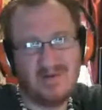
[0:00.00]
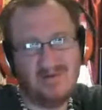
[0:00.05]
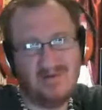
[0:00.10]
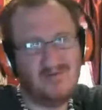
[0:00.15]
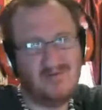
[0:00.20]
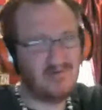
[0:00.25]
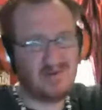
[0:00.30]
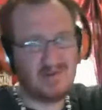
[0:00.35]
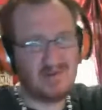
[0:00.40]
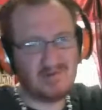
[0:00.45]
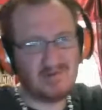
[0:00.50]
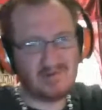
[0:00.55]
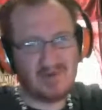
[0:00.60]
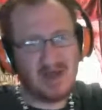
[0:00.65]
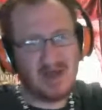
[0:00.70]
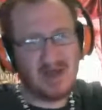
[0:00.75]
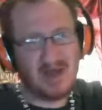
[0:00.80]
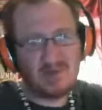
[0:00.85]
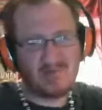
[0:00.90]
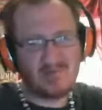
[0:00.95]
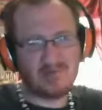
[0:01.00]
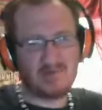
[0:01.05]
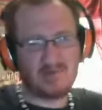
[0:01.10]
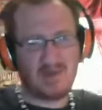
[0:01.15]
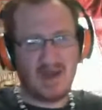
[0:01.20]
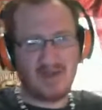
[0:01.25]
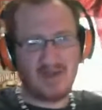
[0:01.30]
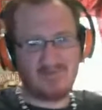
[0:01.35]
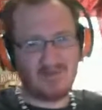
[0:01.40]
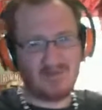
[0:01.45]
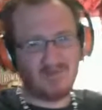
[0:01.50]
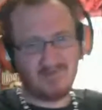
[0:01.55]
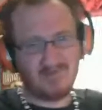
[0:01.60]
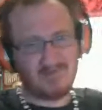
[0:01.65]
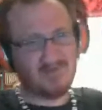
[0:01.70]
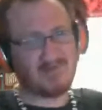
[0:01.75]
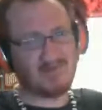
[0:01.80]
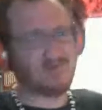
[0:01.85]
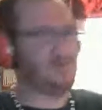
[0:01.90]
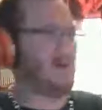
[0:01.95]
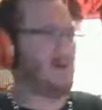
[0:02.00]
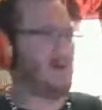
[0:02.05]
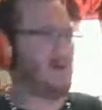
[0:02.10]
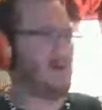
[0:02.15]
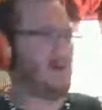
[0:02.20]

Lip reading: sign Joel Stave? No one's gonna sign